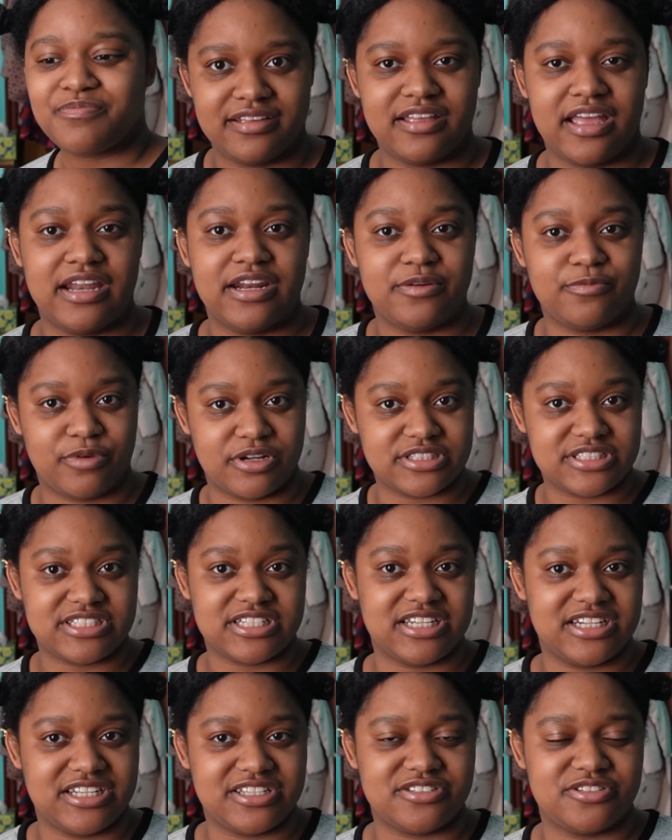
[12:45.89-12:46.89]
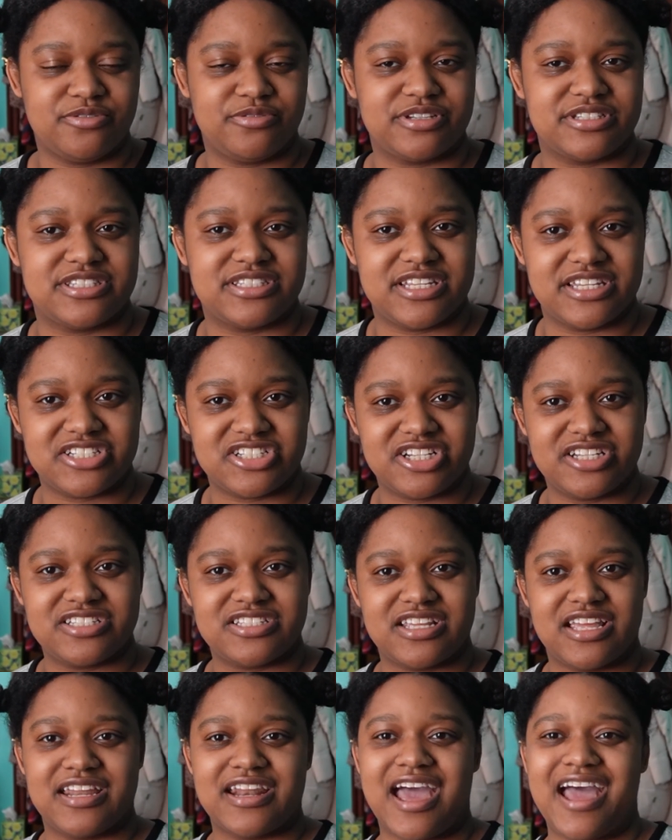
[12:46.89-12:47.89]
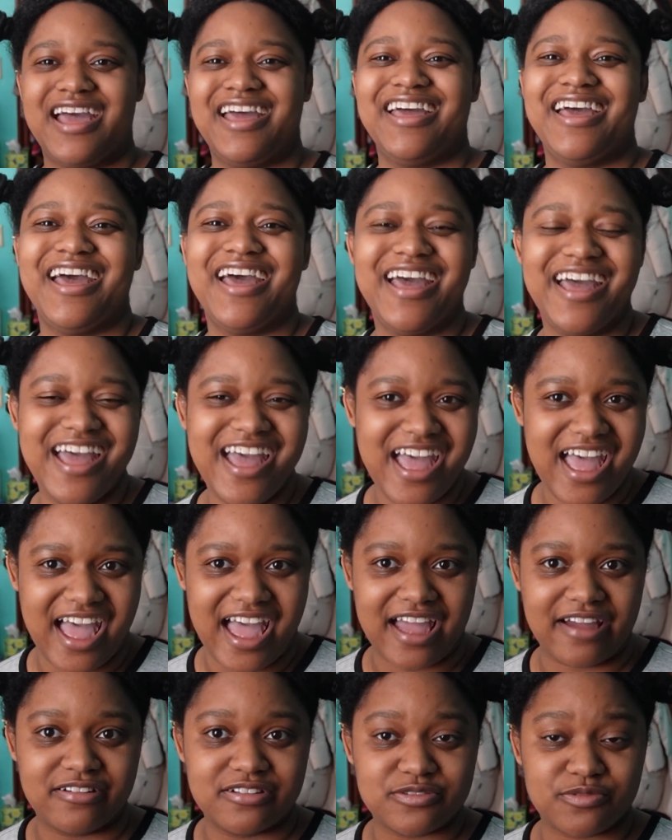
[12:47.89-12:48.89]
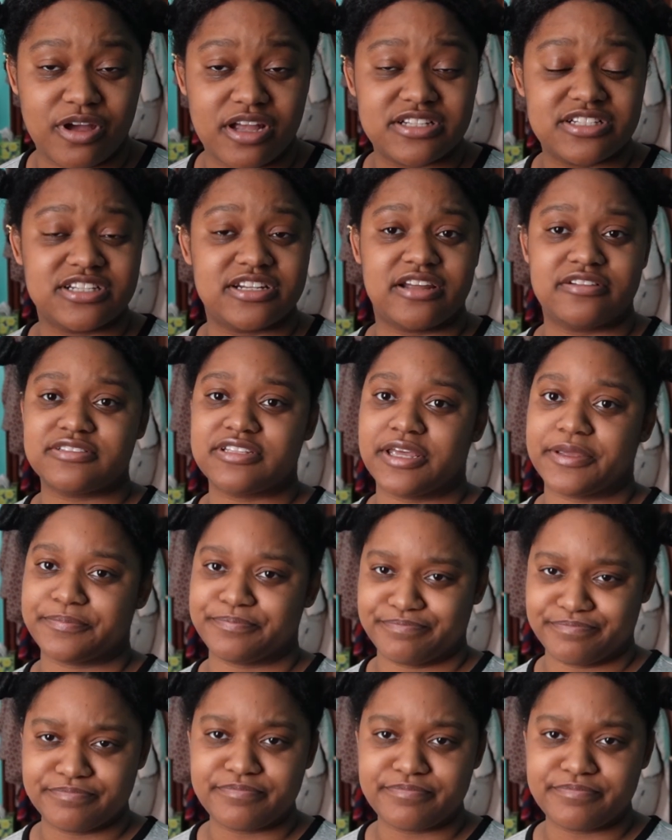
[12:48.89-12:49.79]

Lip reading: and in one scene he's doing stitches, and I was watching and I was like,